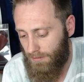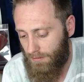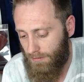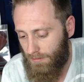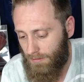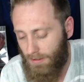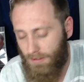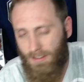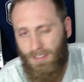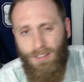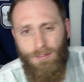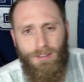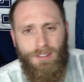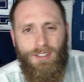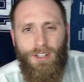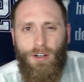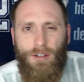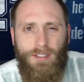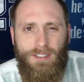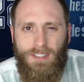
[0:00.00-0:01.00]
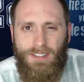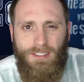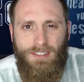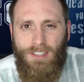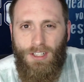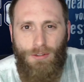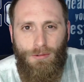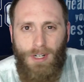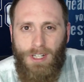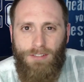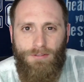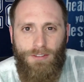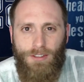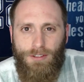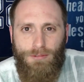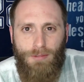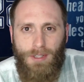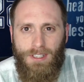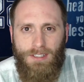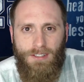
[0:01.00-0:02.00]
Does anyone know, is it still white
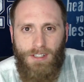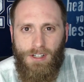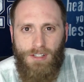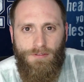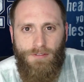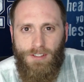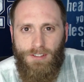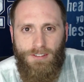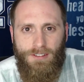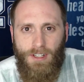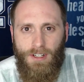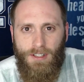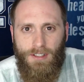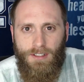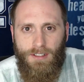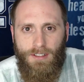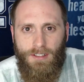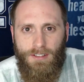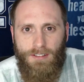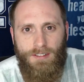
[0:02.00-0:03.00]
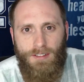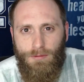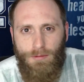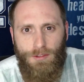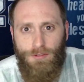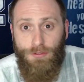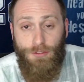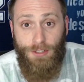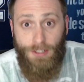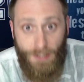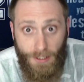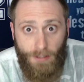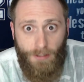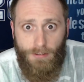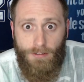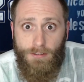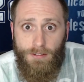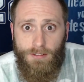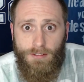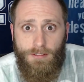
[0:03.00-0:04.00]
versus white, dark versus dark? Because it was for
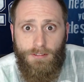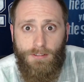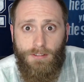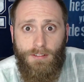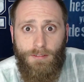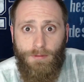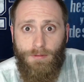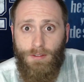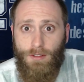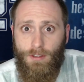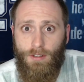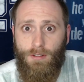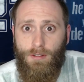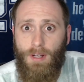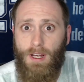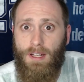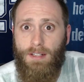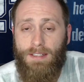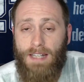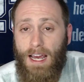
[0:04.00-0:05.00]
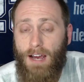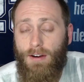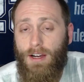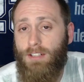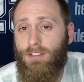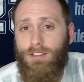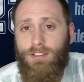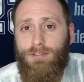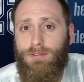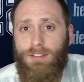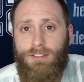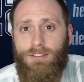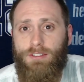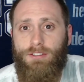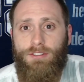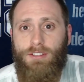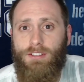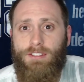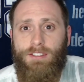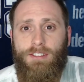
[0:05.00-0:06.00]
years. Now I just switched to
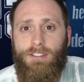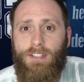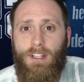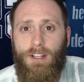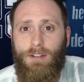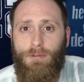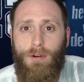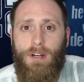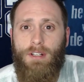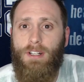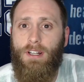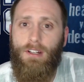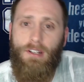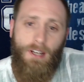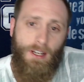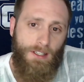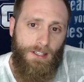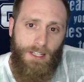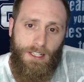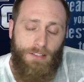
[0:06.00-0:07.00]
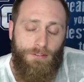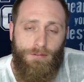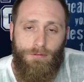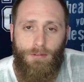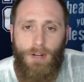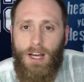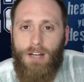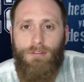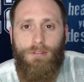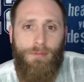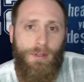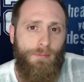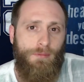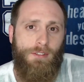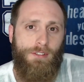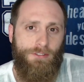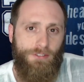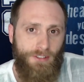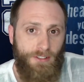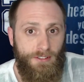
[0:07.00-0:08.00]
jerseys day one. I can't even rock with my
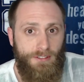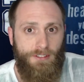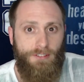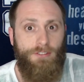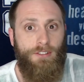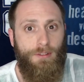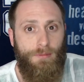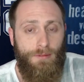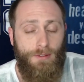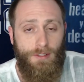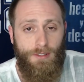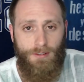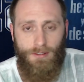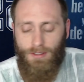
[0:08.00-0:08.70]
boys' jerseys no more.